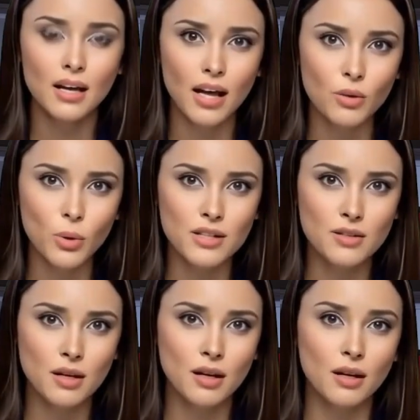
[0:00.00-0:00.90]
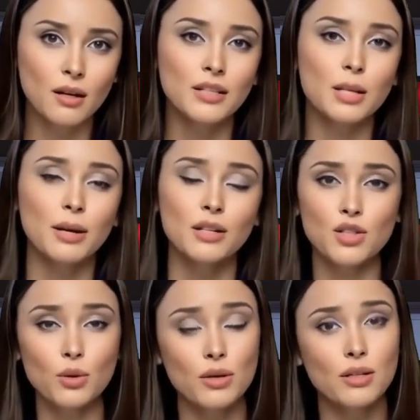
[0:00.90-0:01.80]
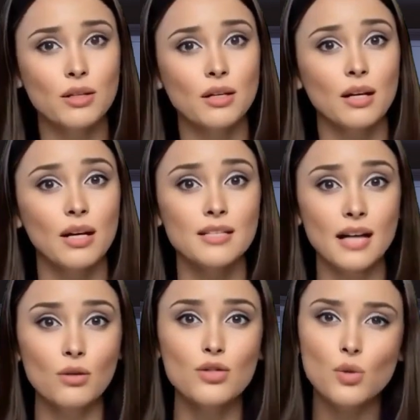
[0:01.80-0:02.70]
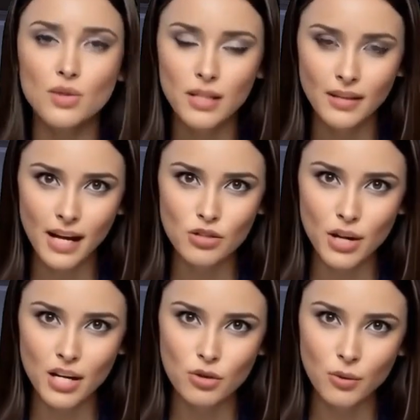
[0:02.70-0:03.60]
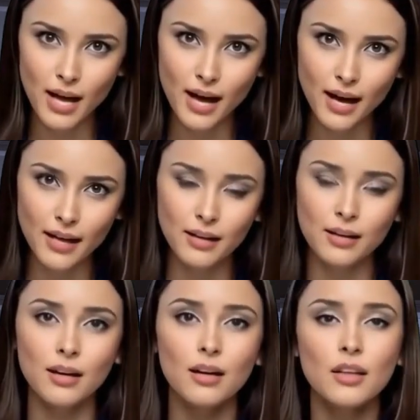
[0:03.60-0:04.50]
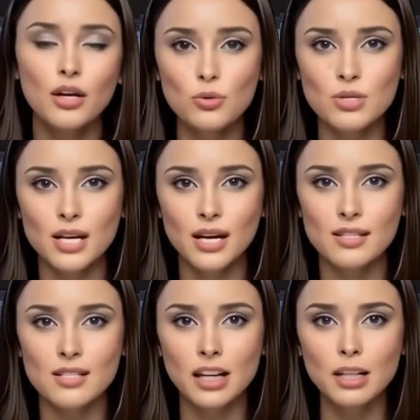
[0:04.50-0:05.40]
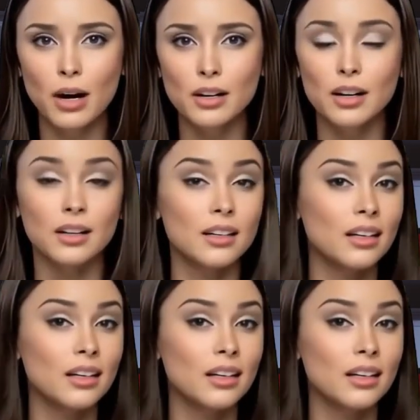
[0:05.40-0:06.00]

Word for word: In other words, the typical student isn't outsourcing their education to AI, they're using it as a study partner.